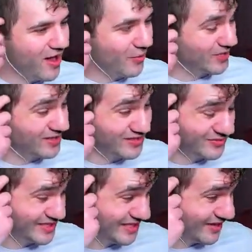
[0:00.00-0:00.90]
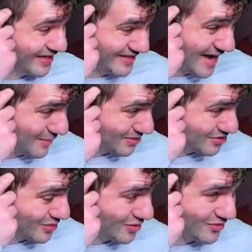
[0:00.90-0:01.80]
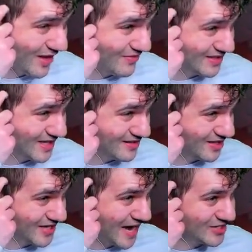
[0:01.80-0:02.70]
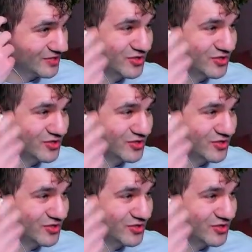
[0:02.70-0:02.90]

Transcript: We didn't deal any damage, so we don't have the Death Touch action.